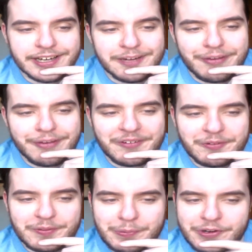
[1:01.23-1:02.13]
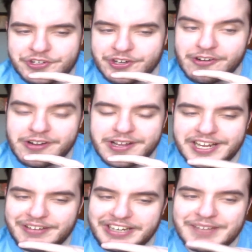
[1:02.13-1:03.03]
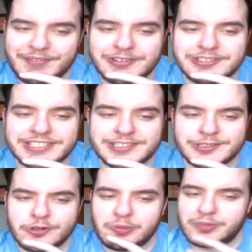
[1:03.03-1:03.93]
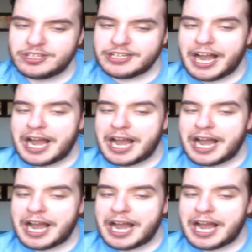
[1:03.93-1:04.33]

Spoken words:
Not bothering with the pre-show. Anyway, Kevin Owens and Goldberg.